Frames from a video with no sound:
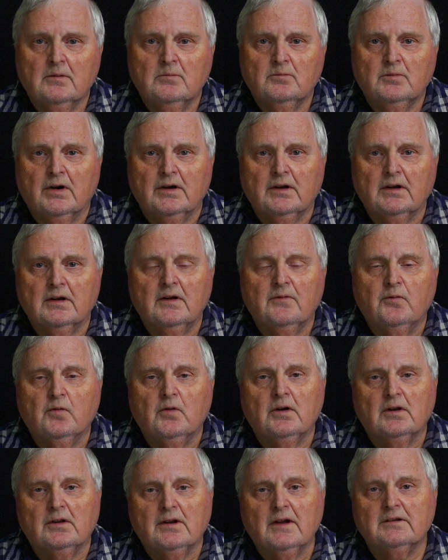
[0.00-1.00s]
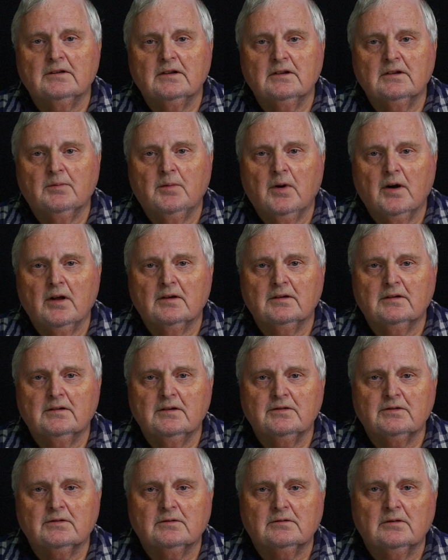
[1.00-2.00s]
But if we're electing a
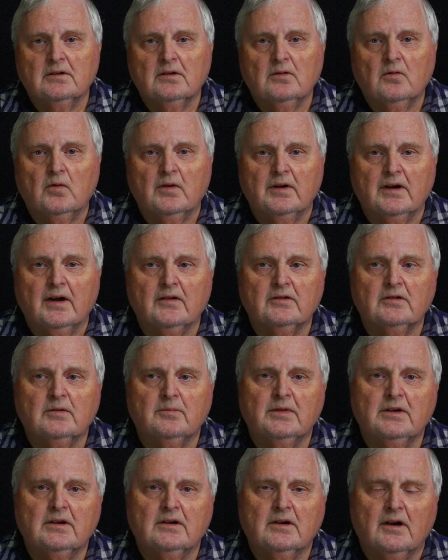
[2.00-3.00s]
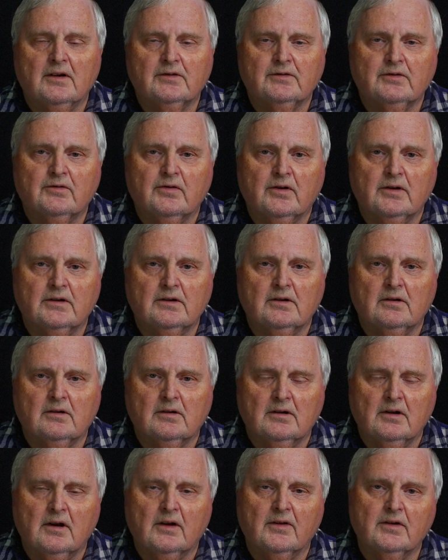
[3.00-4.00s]
politician, we have to be concentrated
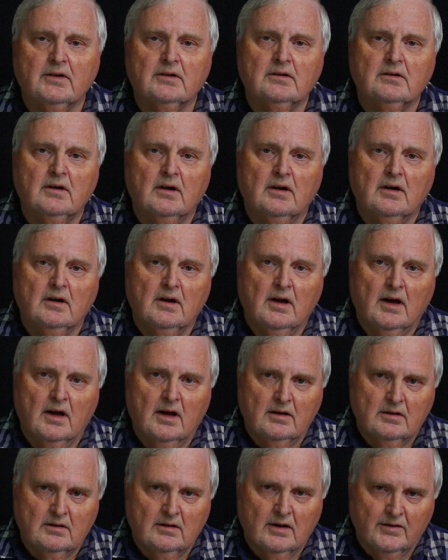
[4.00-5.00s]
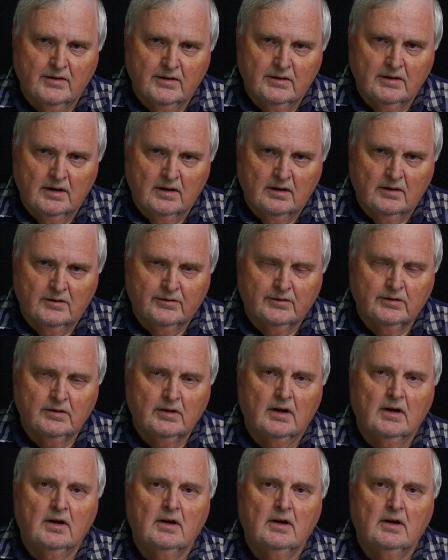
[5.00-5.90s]
on nothing and nothing else